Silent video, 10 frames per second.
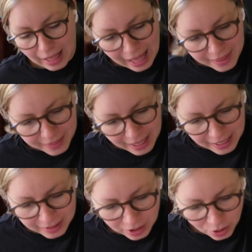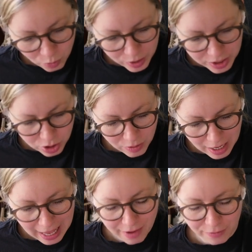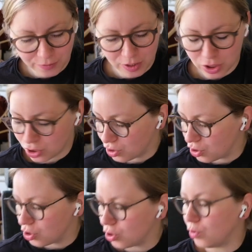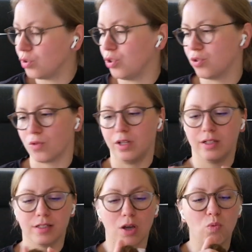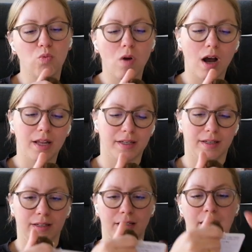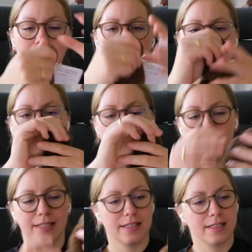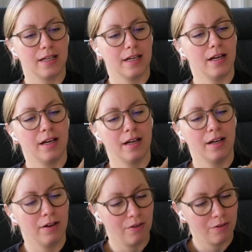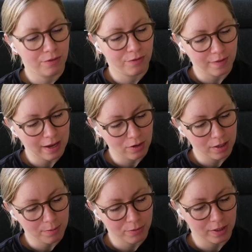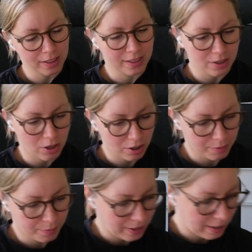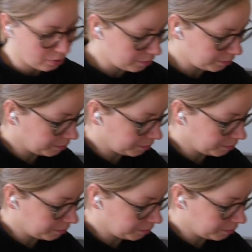And then we do have two neutrals. One is a very pretty dark brown,